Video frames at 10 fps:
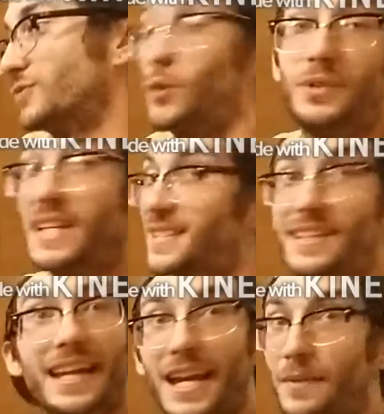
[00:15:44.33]
Don't test
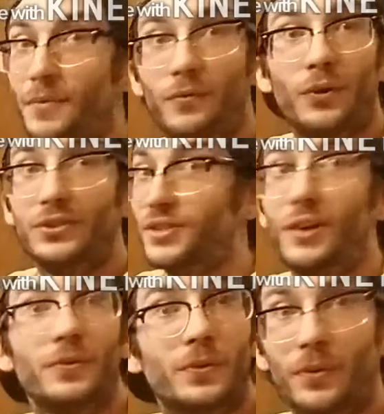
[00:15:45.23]
the game before you
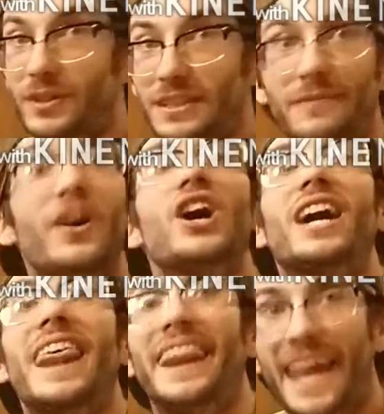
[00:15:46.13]
start recording.
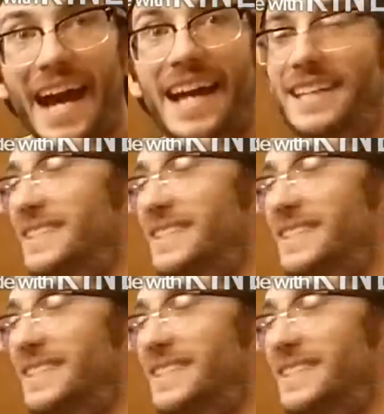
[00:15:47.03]
Fuck that.